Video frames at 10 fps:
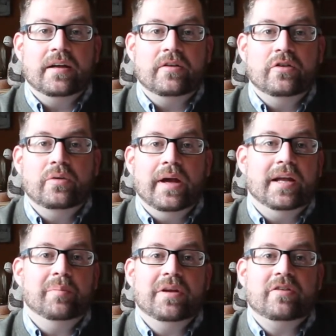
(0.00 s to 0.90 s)
to
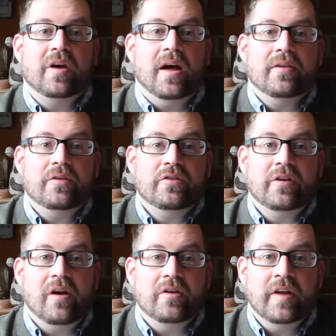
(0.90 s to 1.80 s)
admit to others
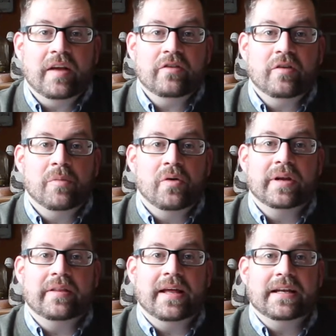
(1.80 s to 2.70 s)
in our
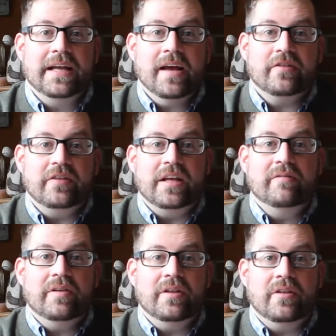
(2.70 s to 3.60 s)
testimony that, yes,
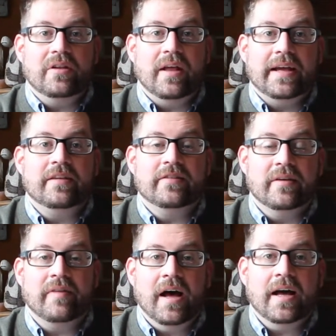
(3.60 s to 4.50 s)
even the likes
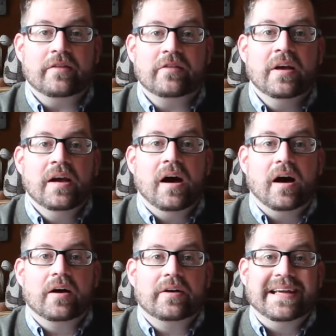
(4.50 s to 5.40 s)
of us
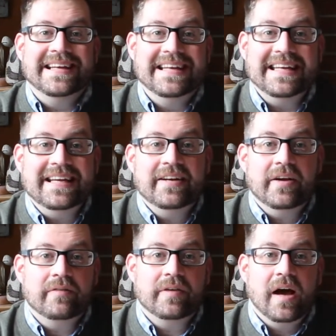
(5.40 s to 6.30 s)
are in need
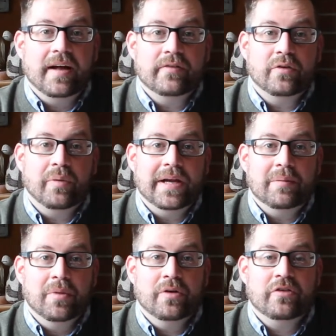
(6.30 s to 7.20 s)
of God's
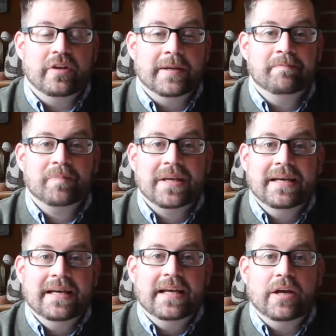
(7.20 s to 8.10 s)
great mercy.
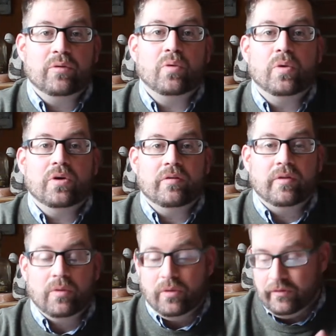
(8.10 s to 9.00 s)
Hear the word of
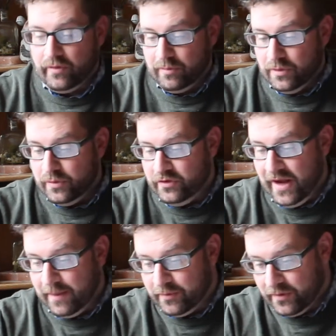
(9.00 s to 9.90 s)
the Lord from Luke
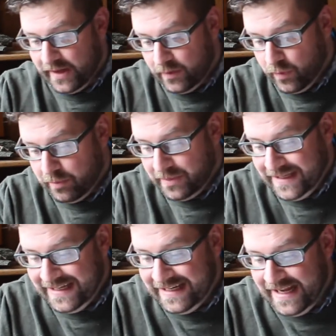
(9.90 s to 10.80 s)
chapter 8. We're
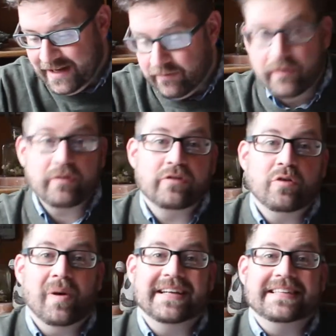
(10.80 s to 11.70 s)
beginning at verse
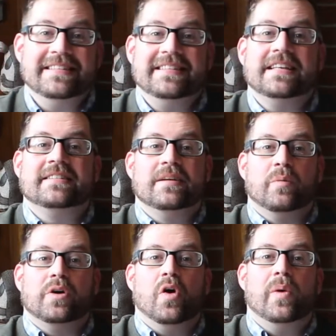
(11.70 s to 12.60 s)
26 and
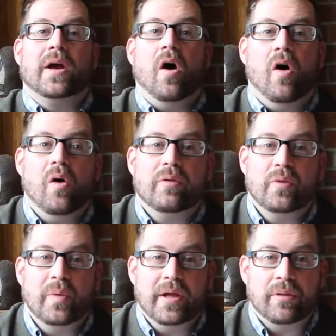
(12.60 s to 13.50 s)
we're going all the
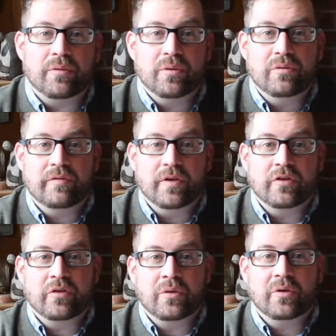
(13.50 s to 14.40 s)
way through
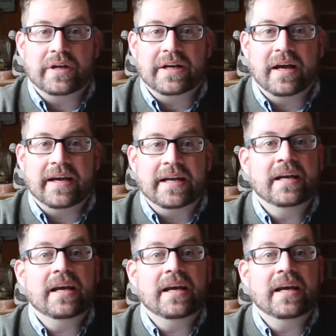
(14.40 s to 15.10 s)
verse 39.